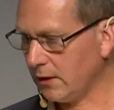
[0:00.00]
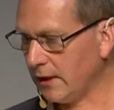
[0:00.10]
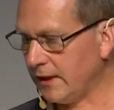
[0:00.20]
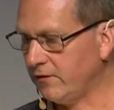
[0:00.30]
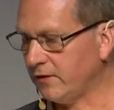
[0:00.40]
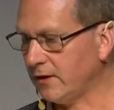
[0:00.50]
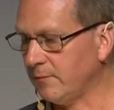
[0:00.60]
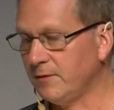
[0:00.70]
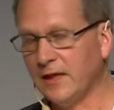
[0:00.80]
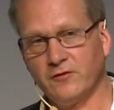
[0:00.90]
and
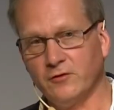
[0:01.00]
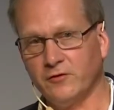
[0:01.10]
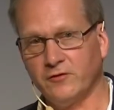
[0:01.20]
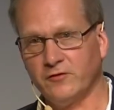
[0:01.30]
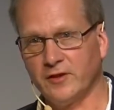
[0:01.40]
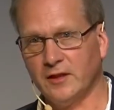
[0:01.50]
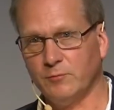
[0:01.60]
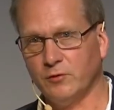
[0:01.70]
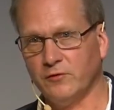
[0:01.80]
um, that's not sustainable.